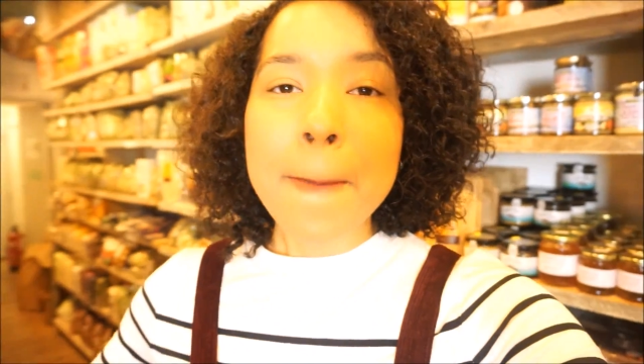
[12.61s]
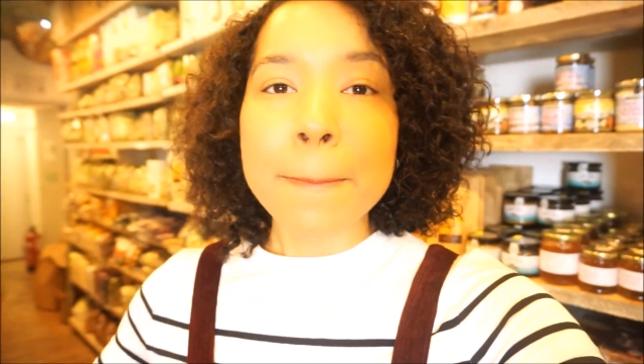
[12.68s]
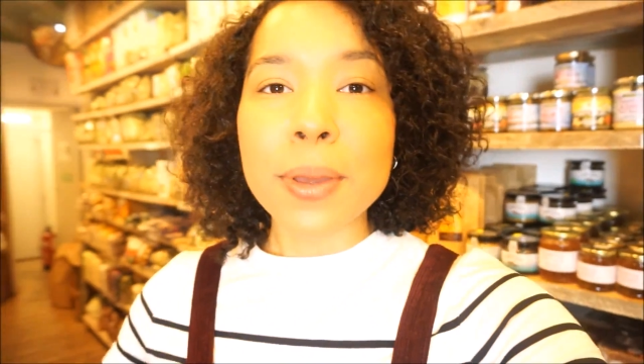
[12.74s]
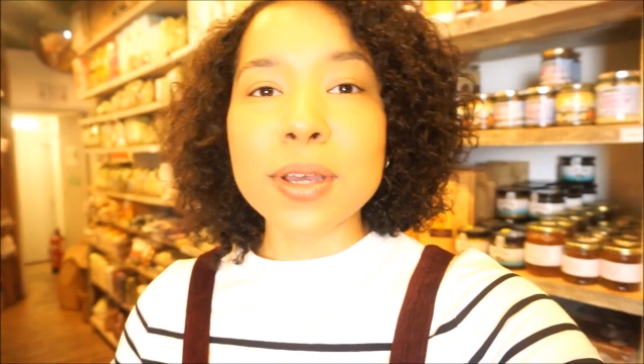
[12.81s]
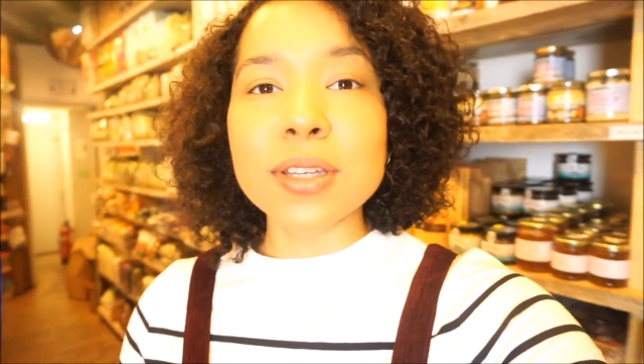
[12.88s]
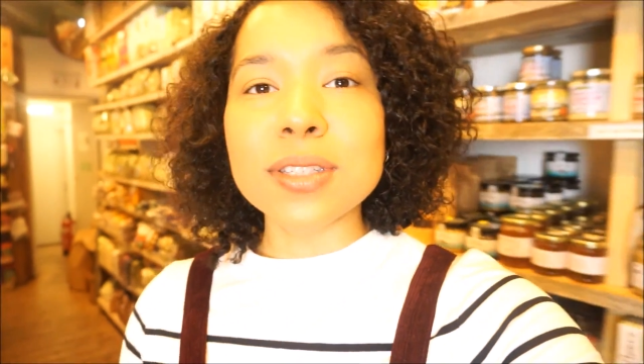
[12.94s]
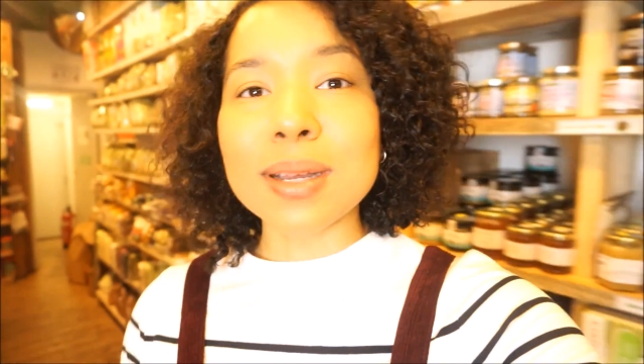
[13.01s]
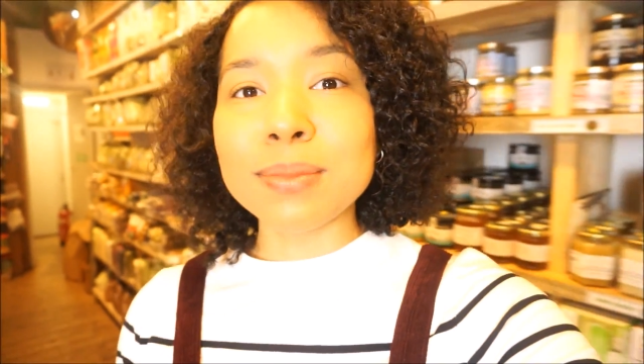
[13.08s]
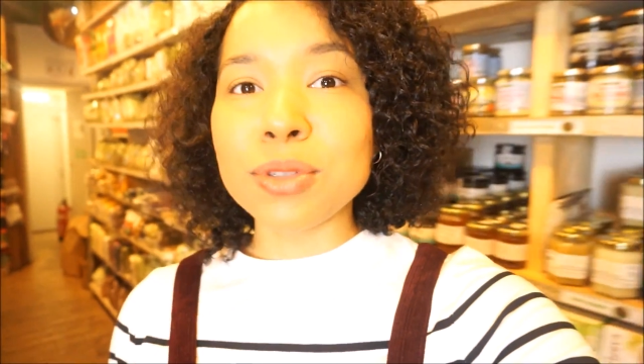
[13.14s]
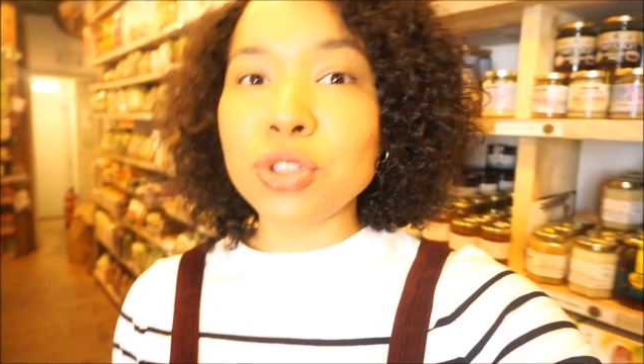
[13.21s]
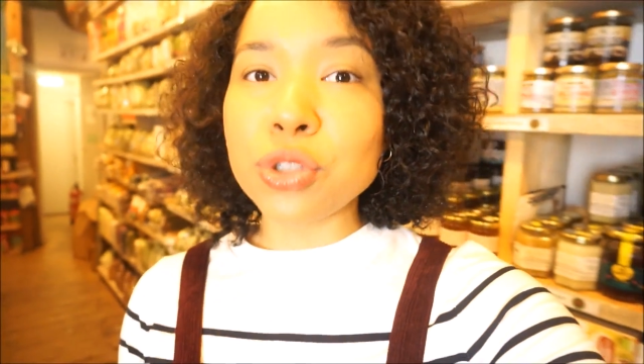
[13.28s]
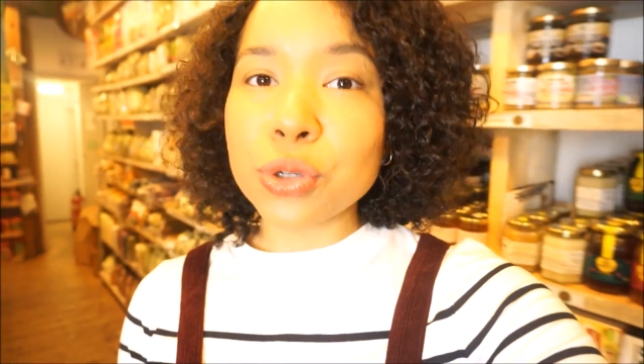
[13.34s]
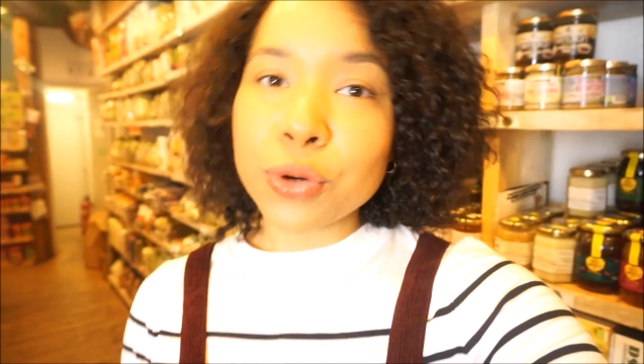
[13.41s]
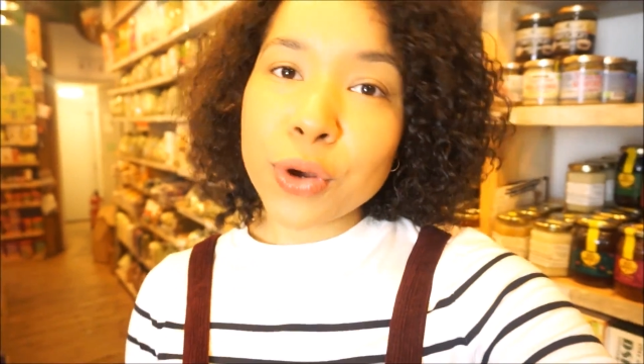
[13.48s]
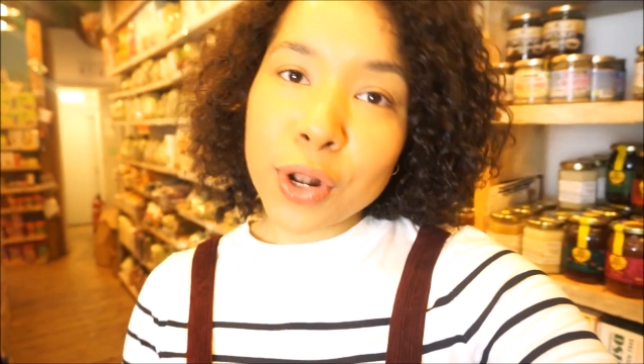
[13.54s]
because I'm
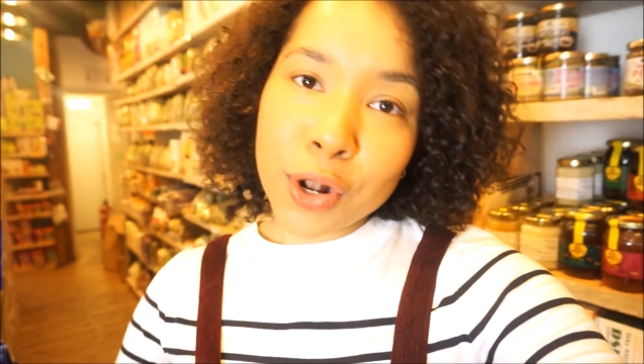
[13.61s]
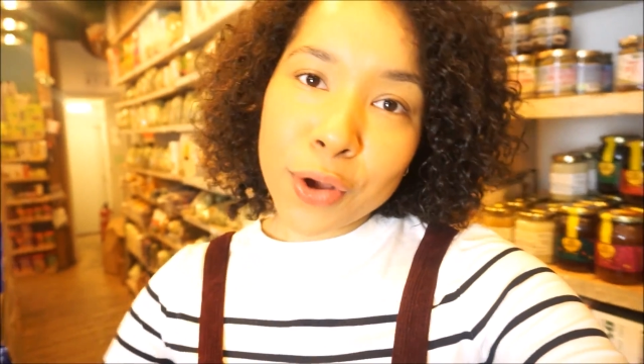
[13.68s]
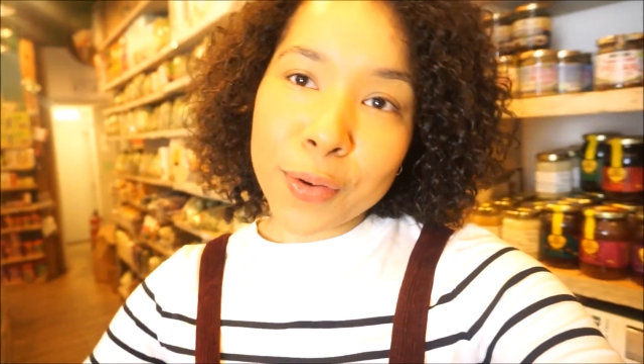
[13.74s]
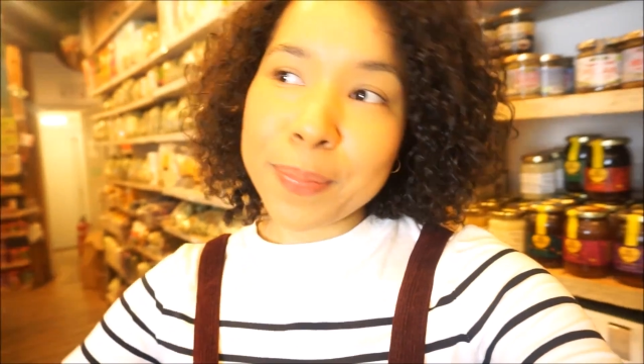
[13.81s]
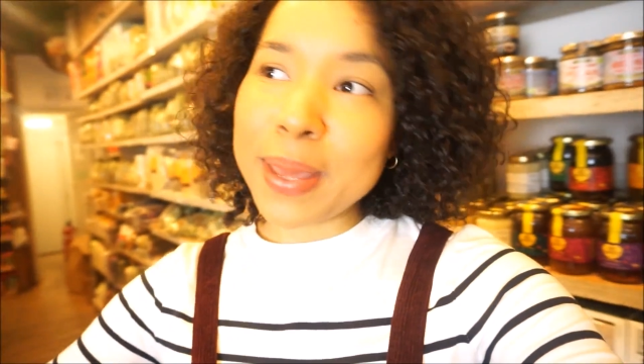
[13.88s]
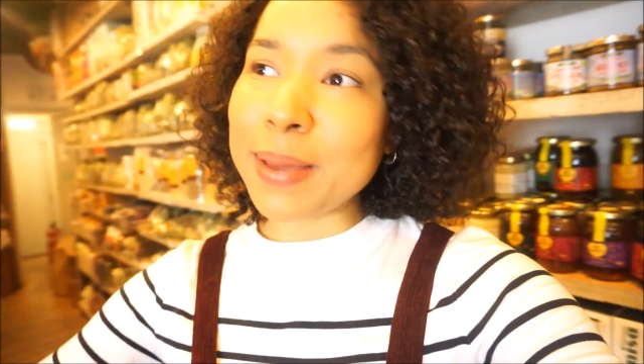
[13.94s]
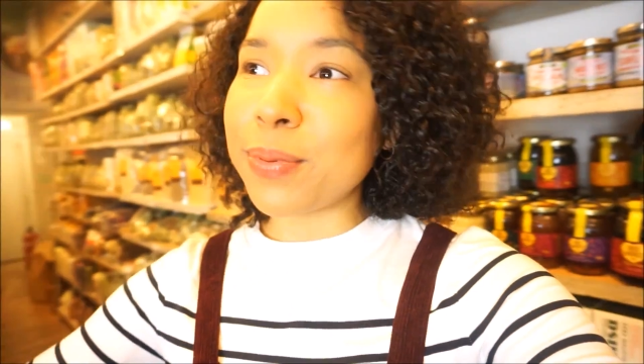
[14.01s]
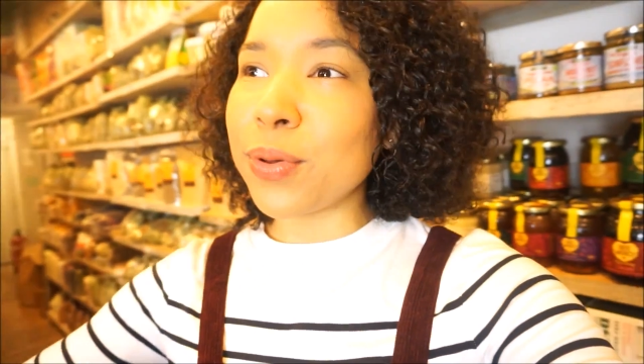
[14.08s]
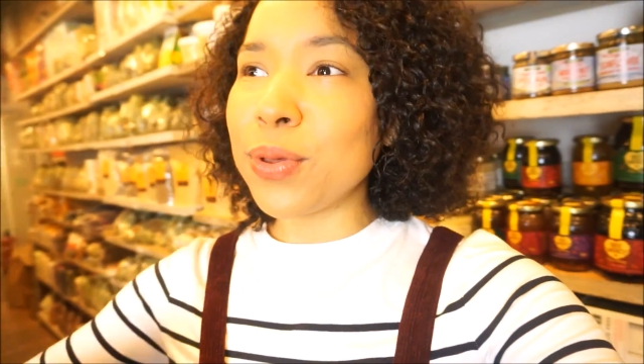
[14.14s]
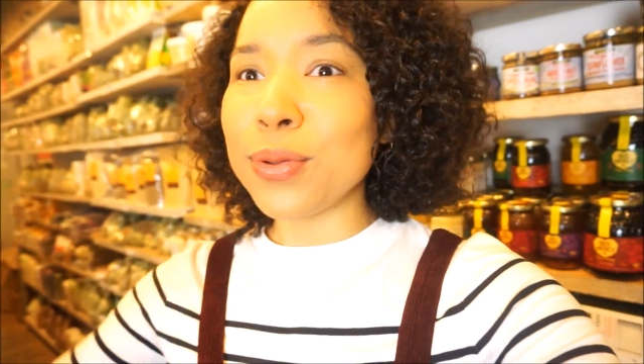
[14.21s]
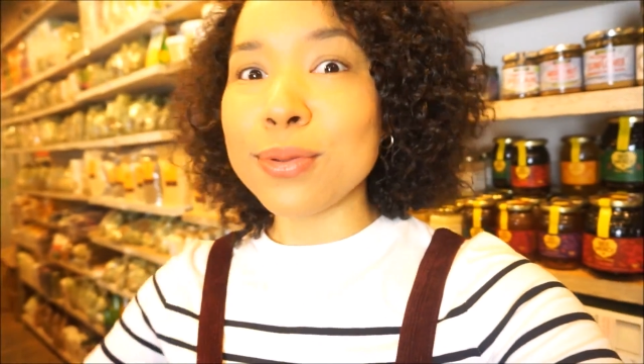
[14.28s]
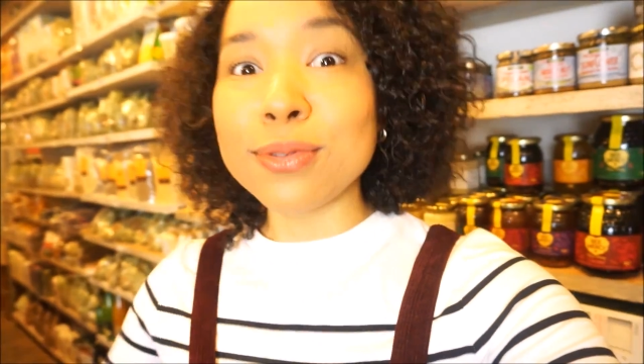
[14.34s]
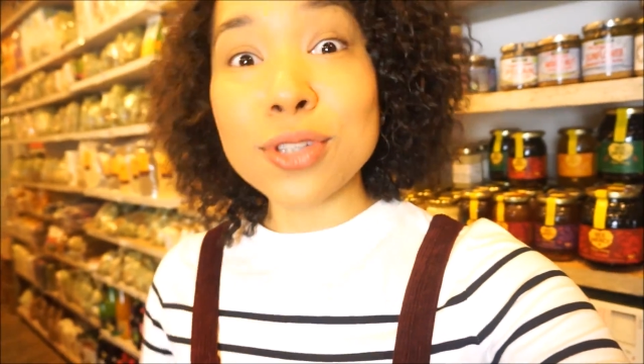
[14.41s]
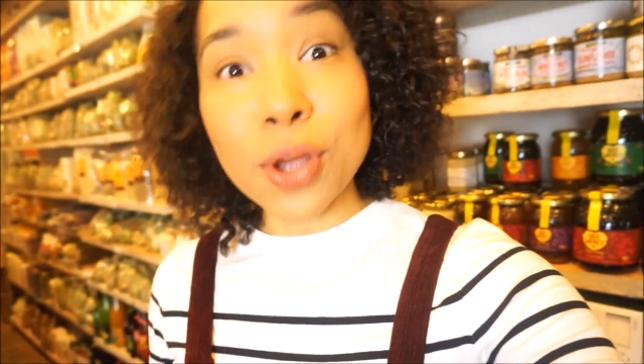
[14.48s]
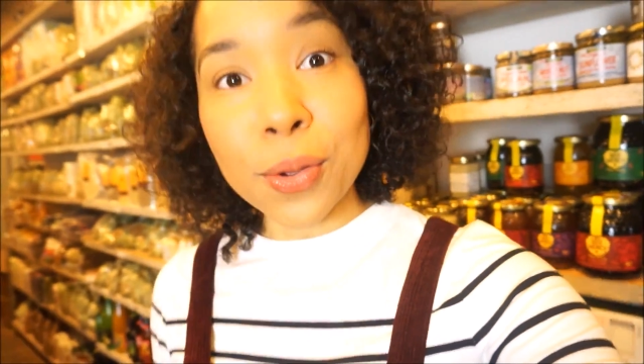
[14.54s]
sure a lot of people
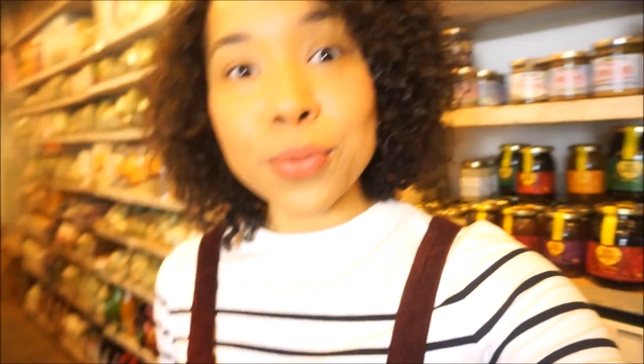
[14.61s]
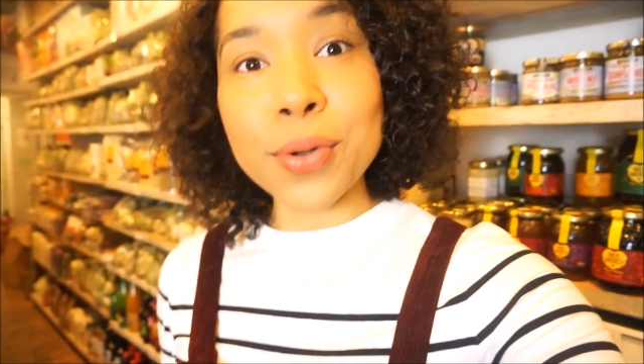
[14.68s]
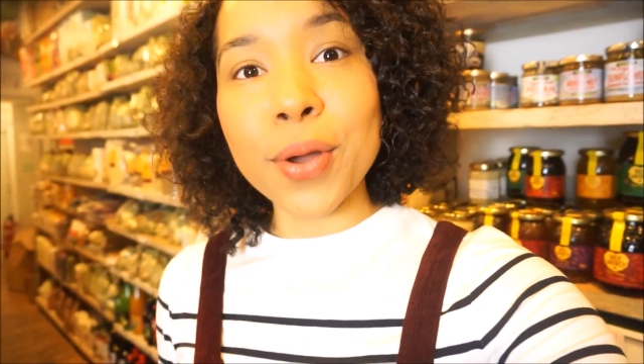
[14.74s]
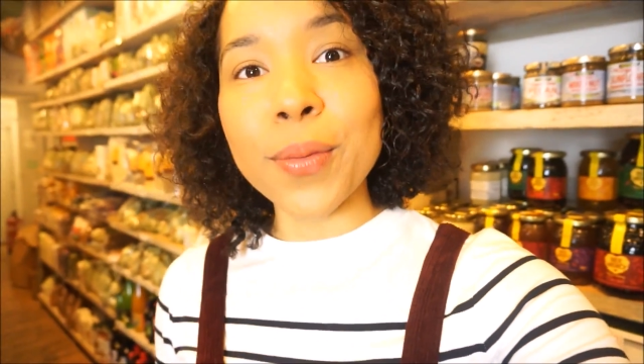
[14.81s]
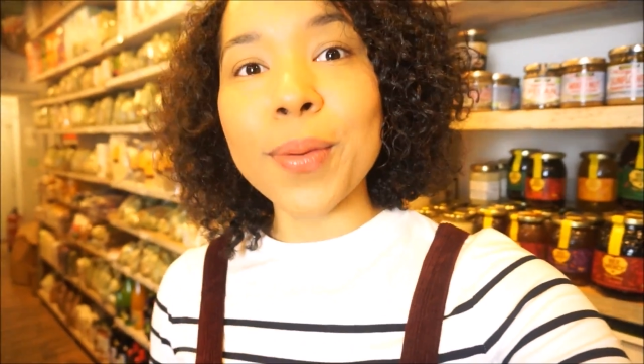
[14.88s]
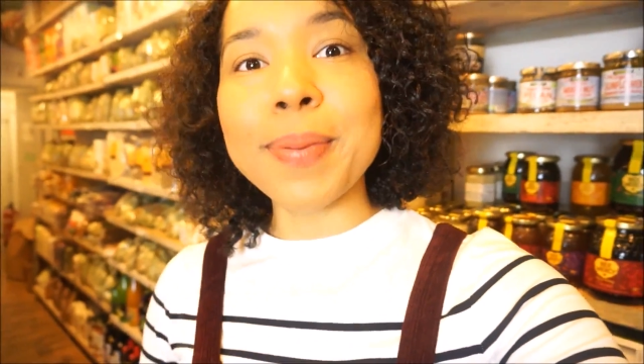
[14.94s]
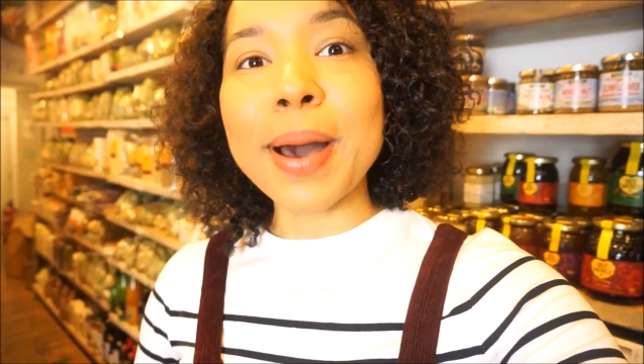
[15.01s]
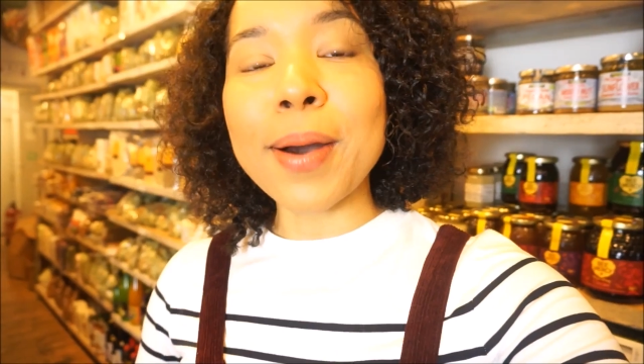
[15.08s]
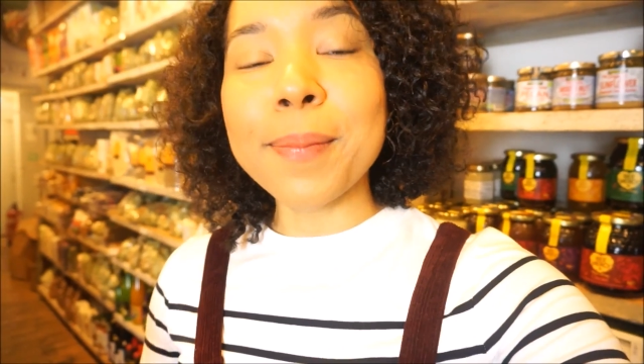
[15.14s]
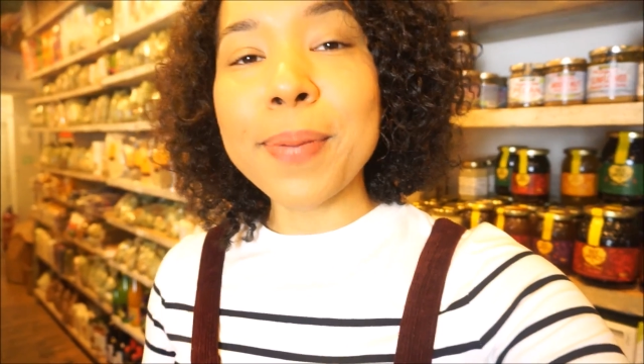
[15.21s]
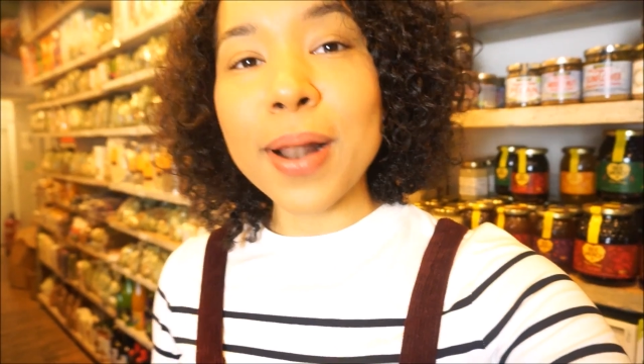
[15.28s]
who don't know about